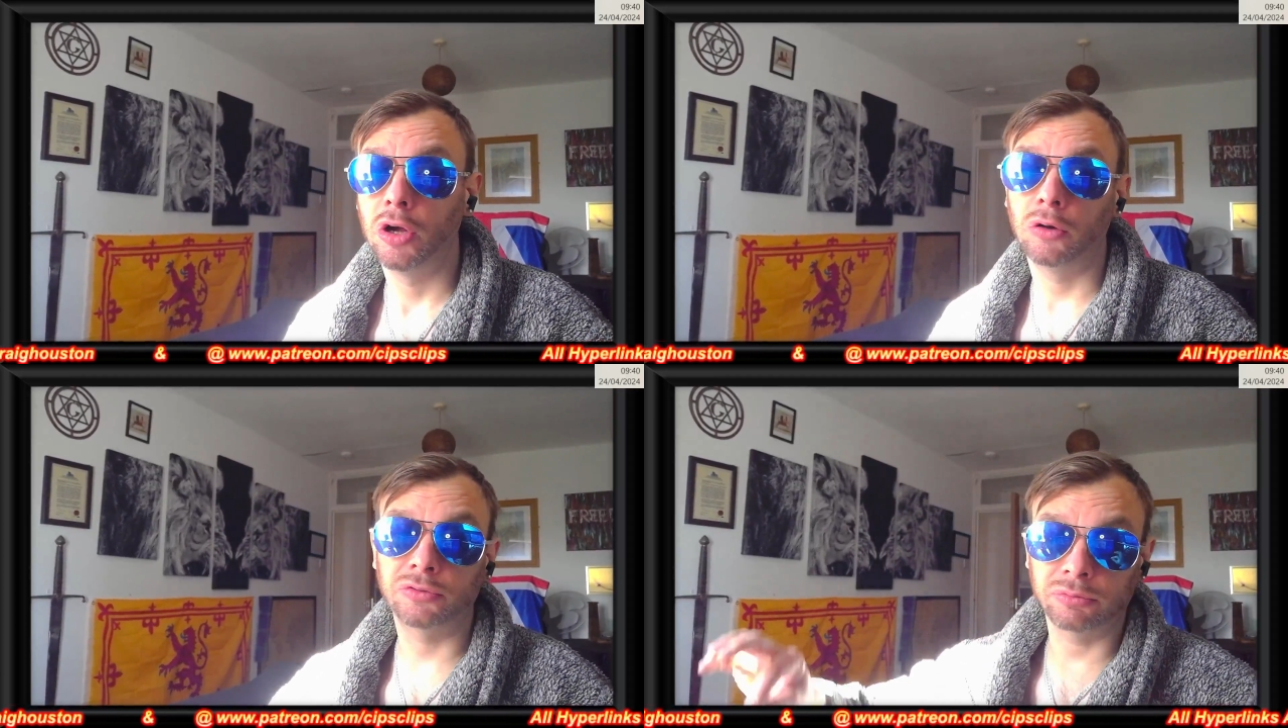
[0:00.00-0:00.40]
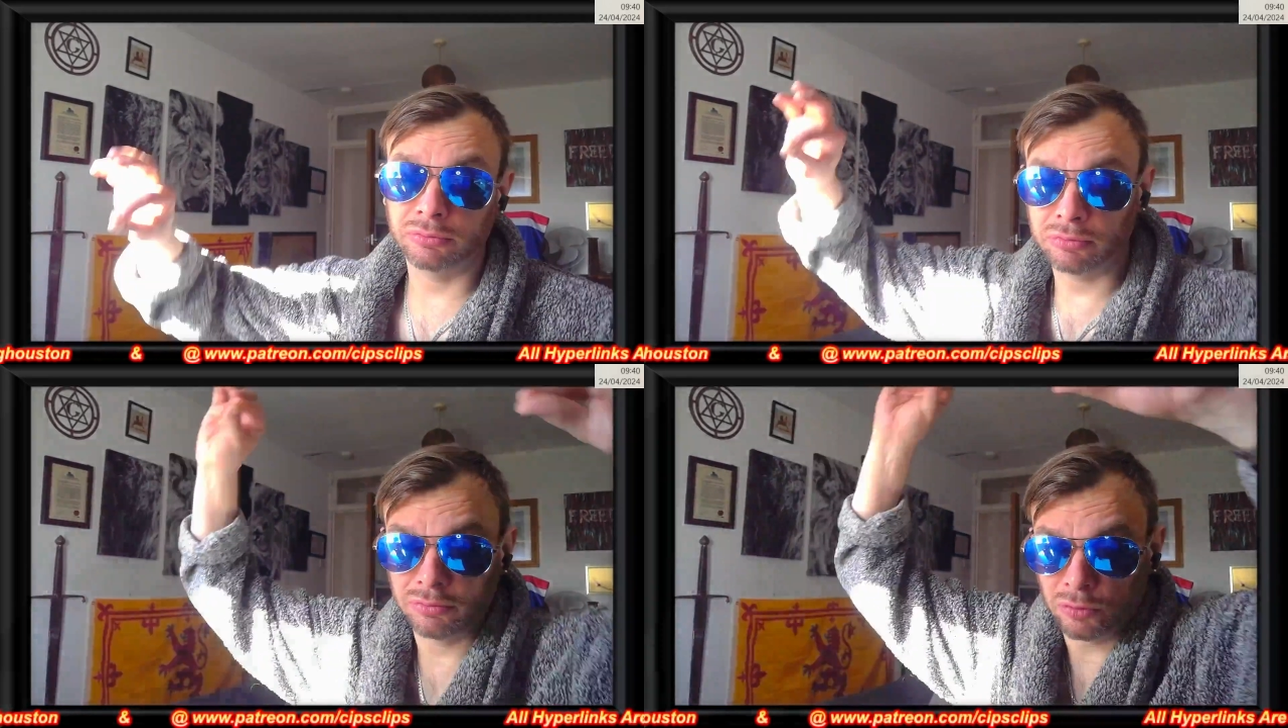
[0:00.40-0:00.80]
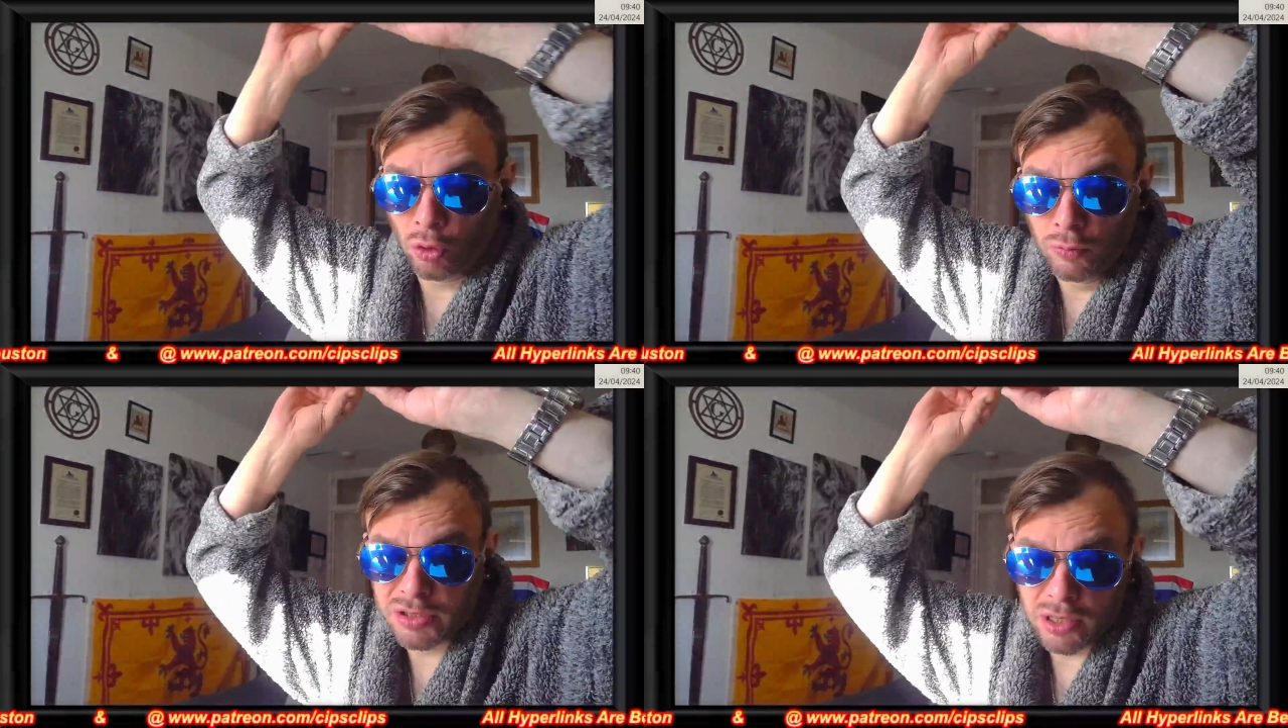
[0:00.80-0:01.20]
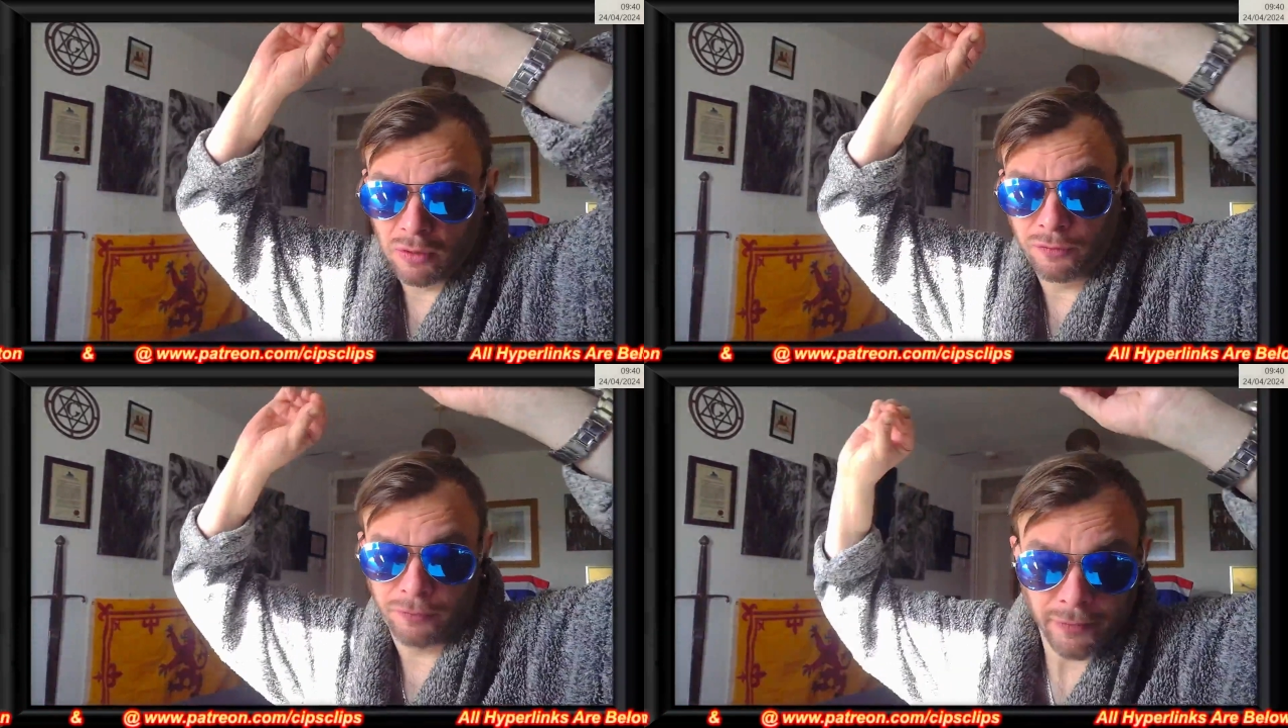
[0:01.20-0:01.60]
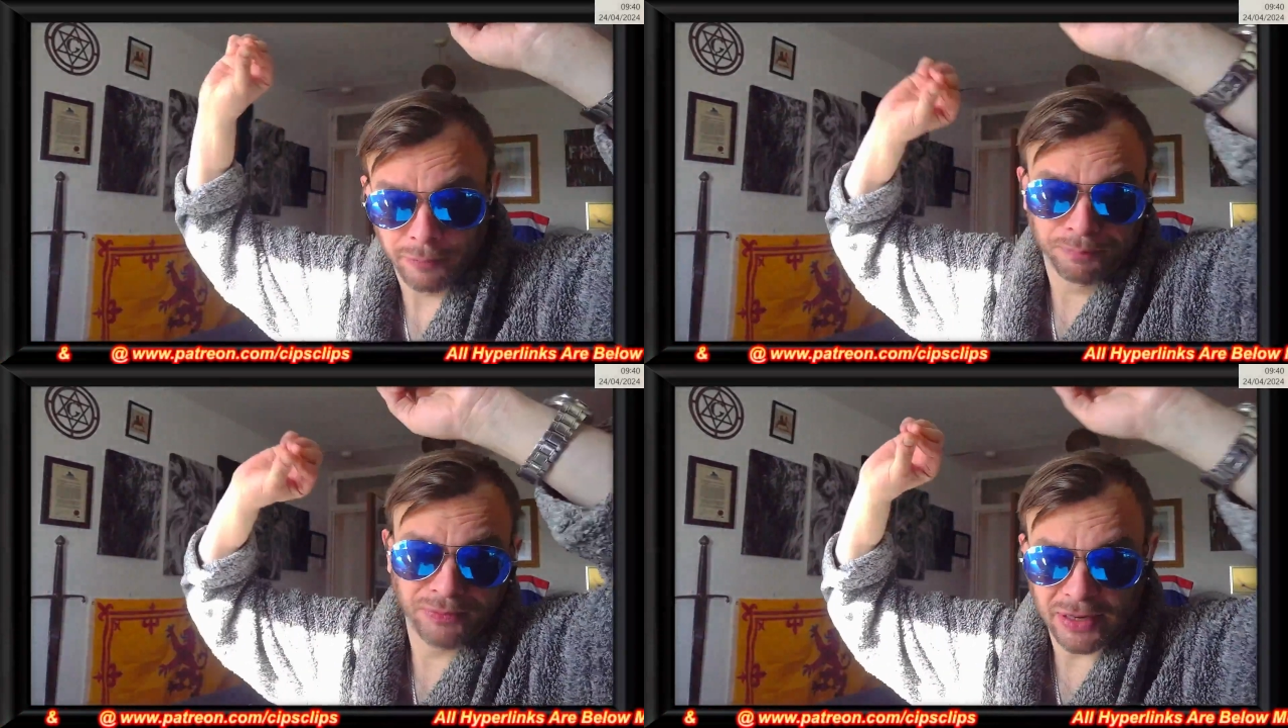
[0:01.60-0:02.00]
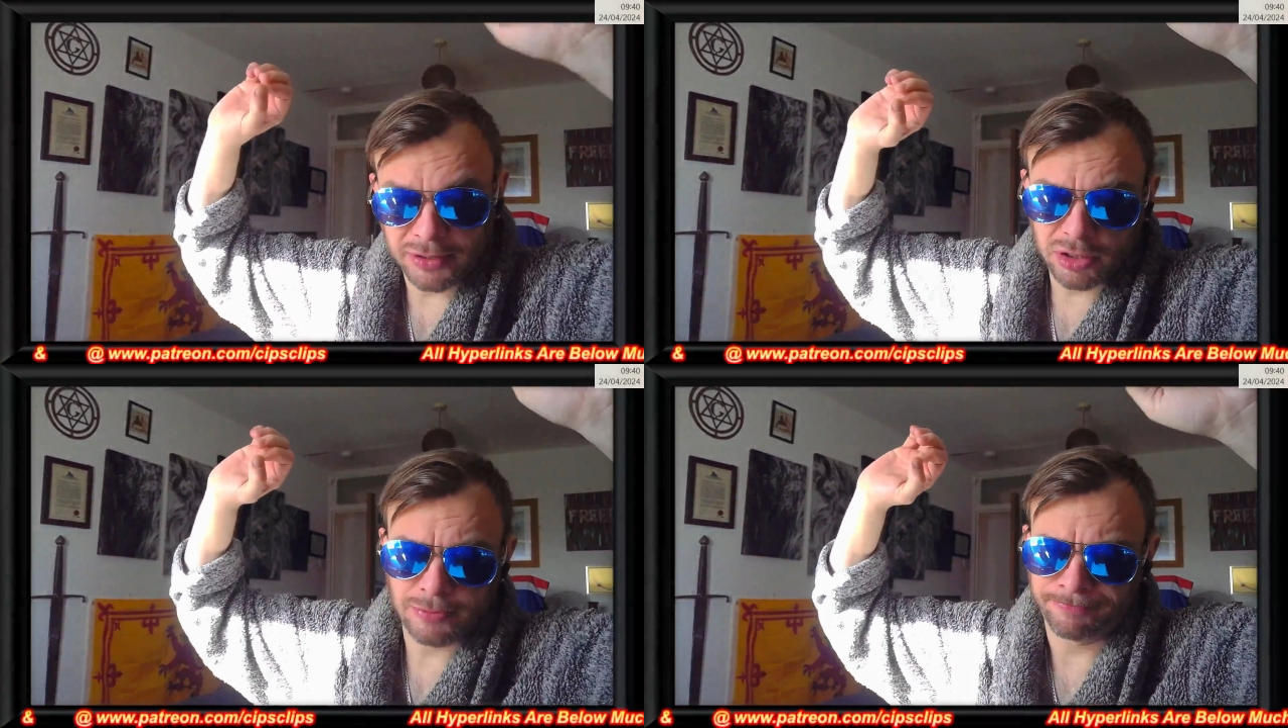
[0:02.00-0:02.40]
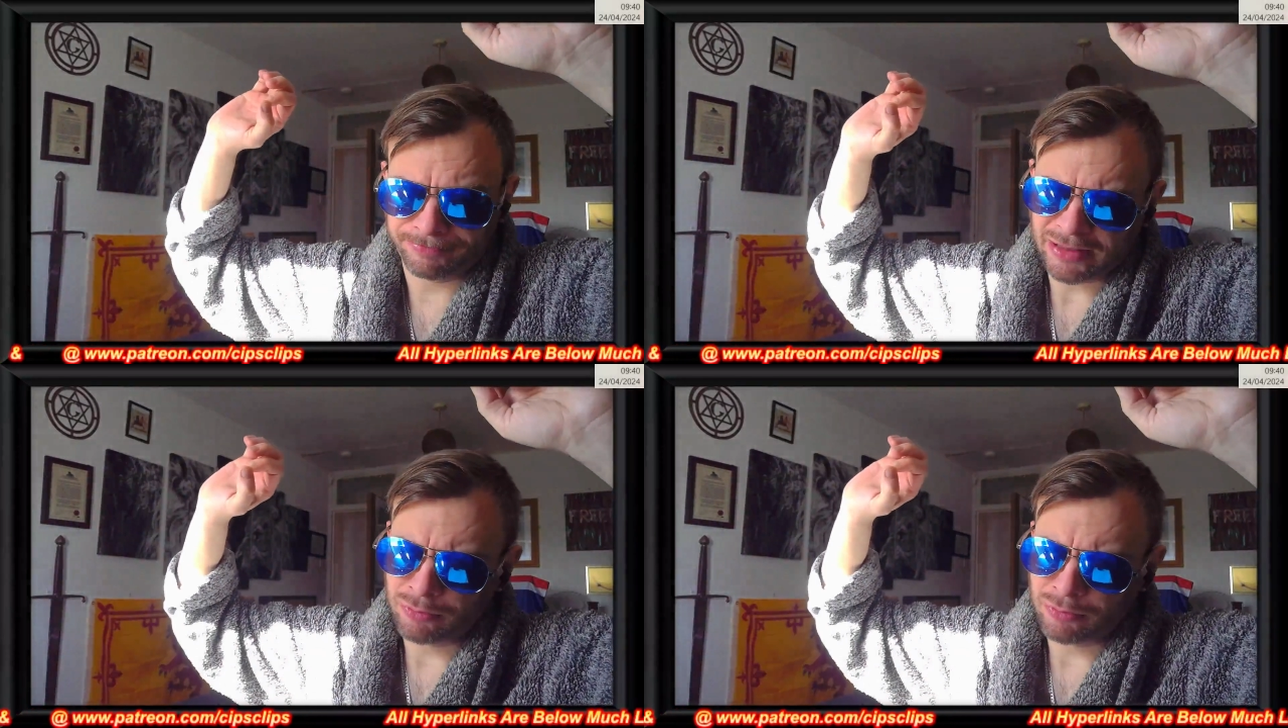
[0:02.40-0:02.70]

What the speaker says: I'll do myself, doing some.